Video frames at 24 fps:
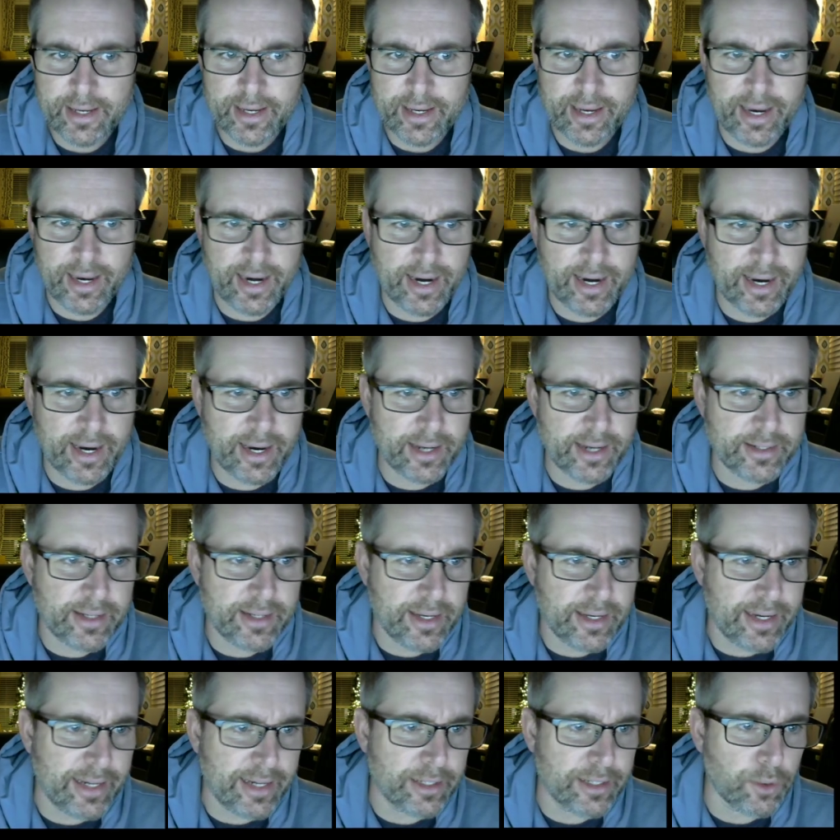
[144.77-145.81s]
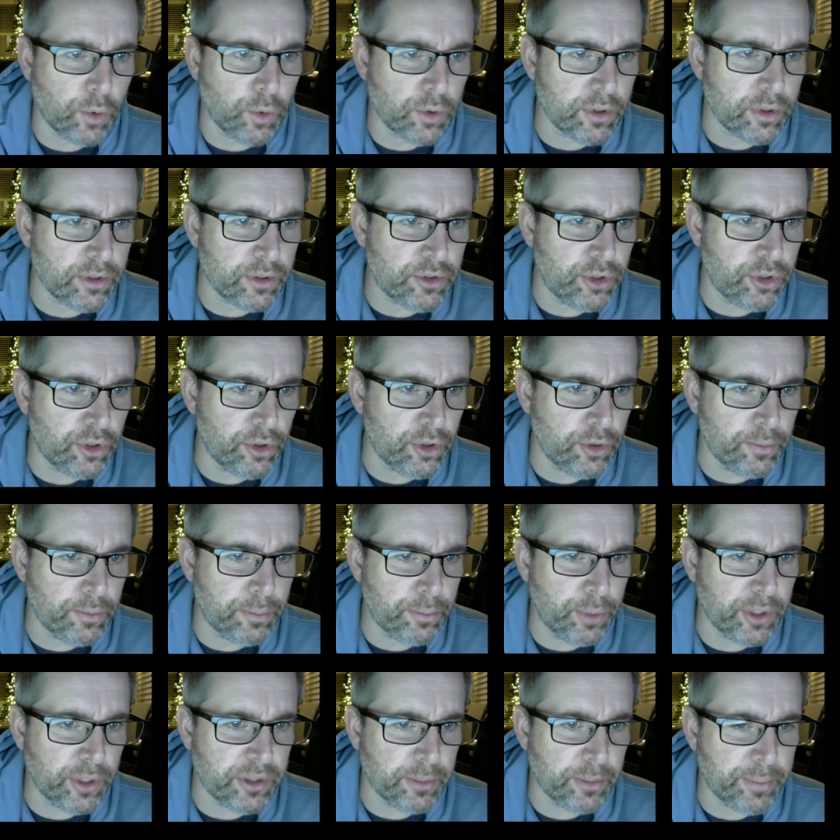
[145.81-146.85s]
And in order to
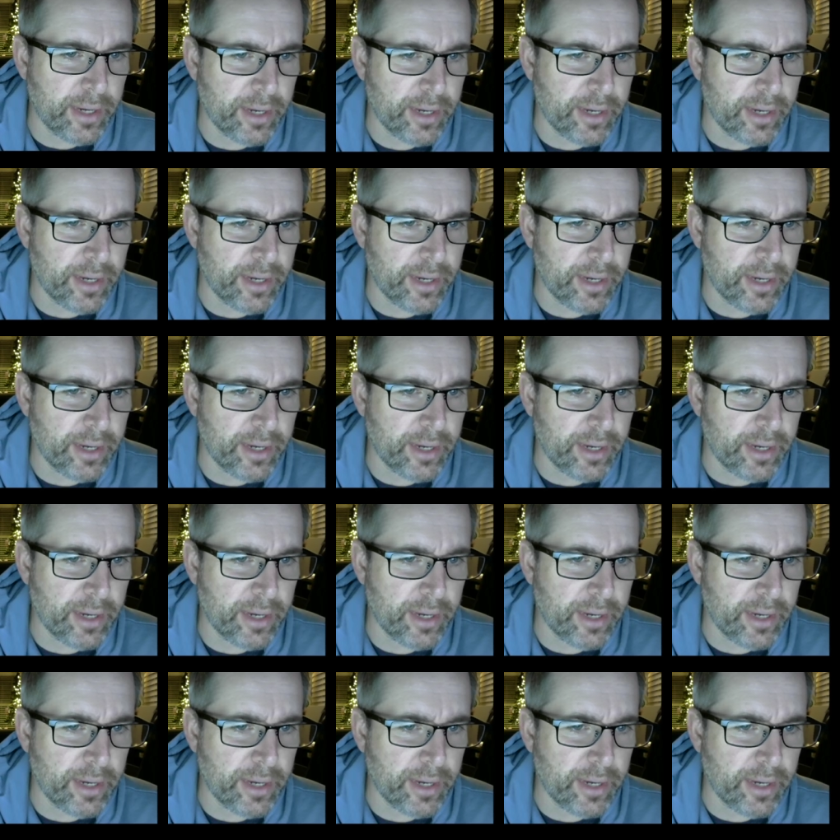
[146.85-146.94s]
put the